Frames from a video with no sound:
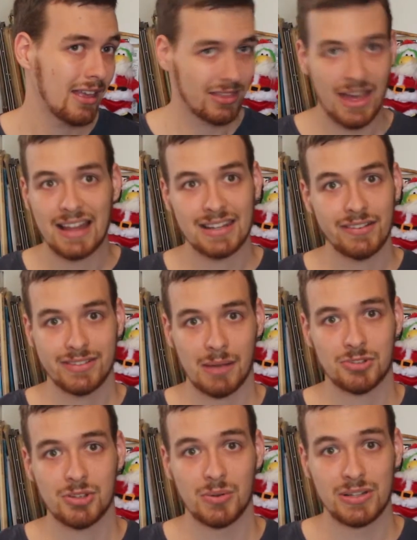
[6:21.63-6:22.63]
that lives
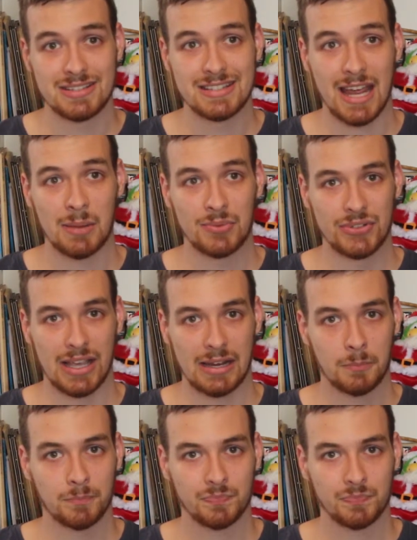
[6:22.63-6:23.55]
up to its namesake.